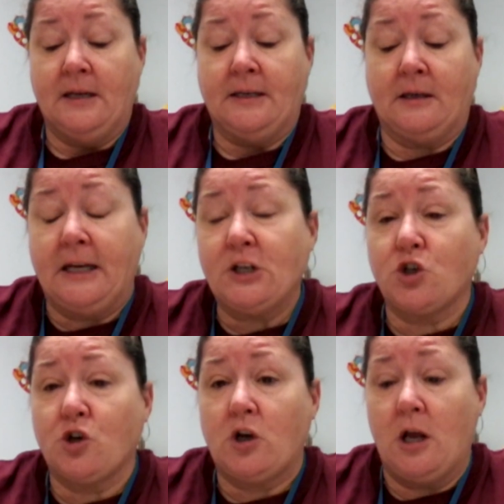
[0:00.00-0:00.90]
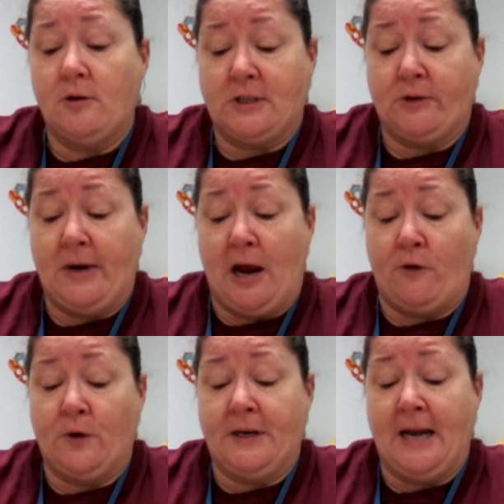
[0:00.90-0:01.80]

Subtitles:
Now get your clothes on, Alfred,